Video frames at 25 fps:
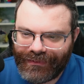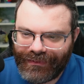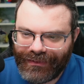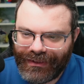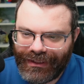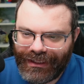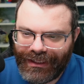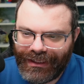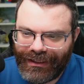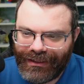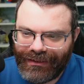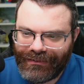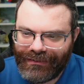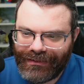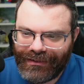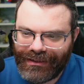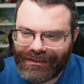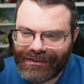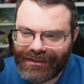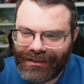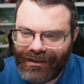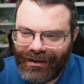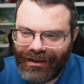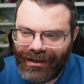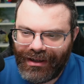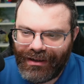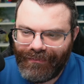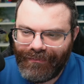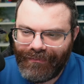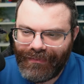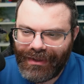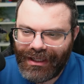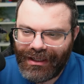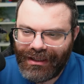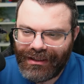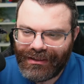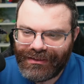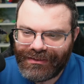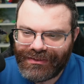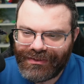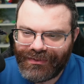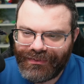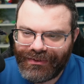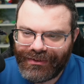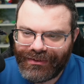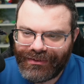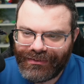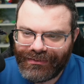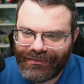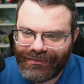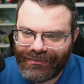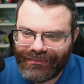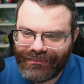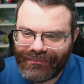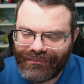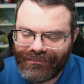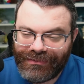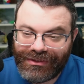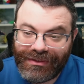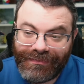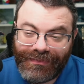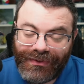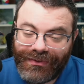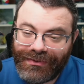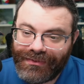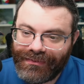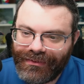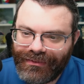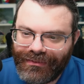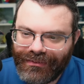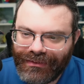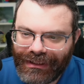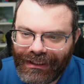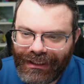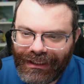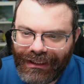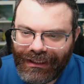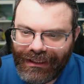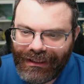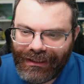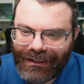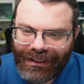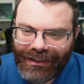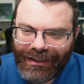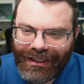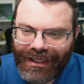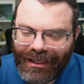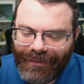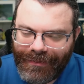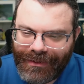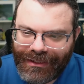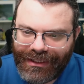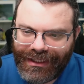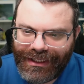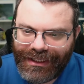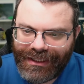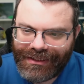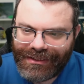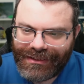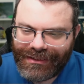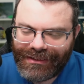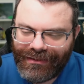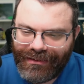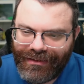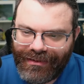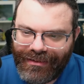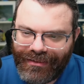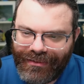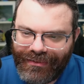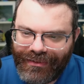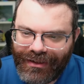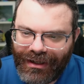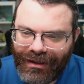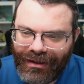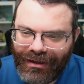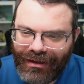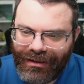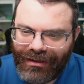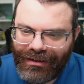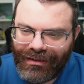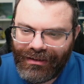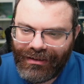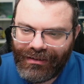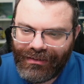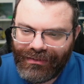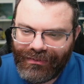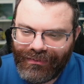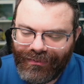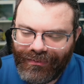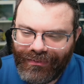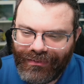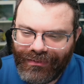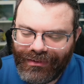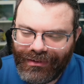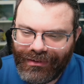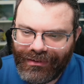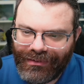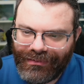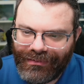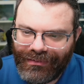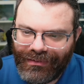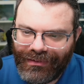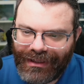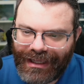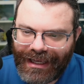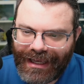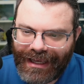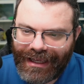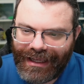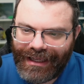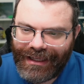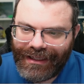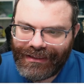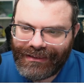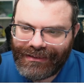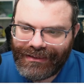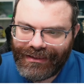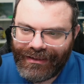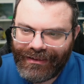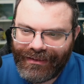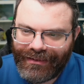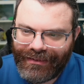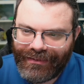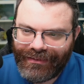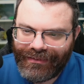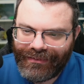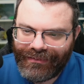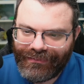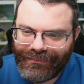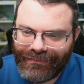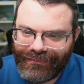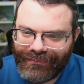Okay, unless amma is a word. It's a bonus word. Okay, how about this? Thal or lath.